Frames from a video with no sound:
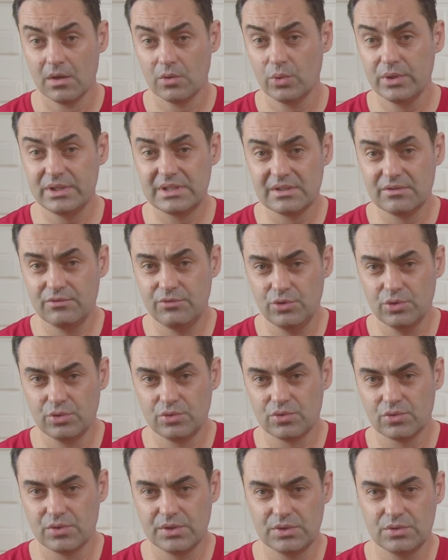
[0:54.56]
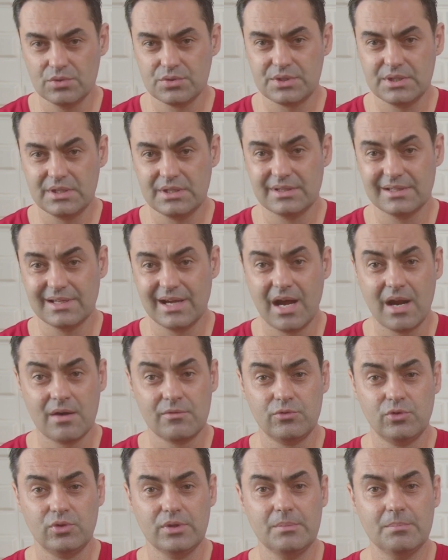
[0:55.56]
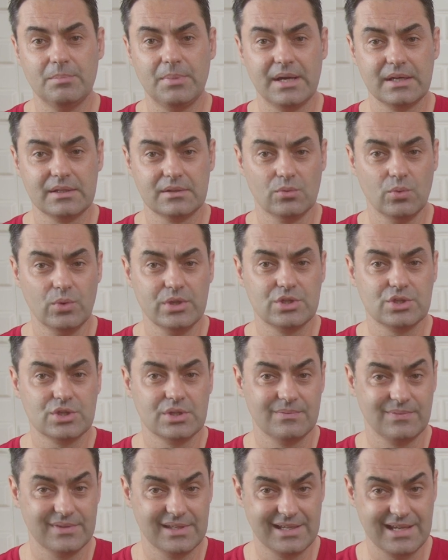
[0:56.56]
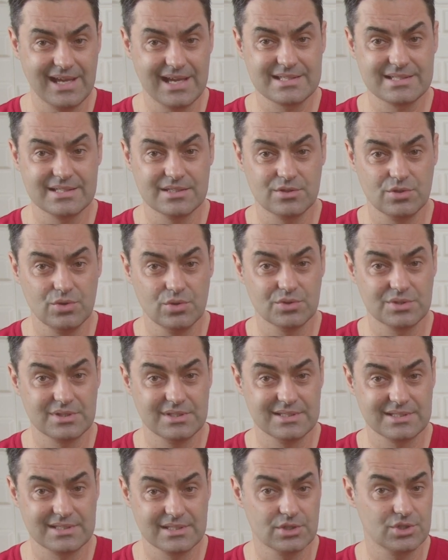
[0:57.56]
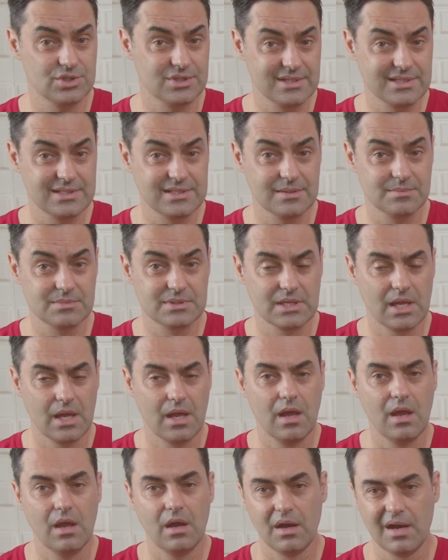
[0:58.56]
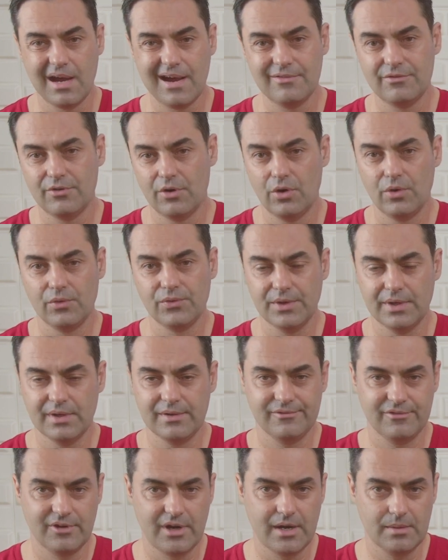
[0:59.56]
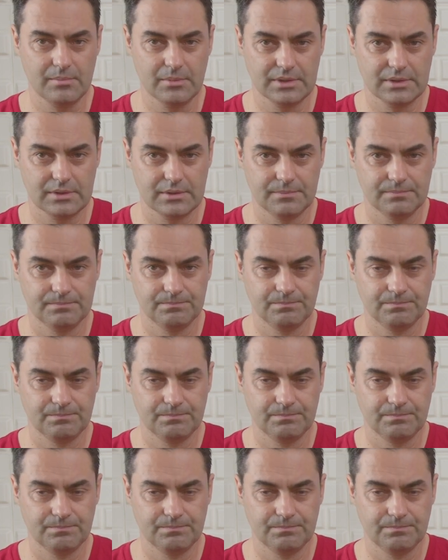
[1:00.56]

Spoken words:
with a view to reducing the harmful impact which the gases used in such systems have on the environment.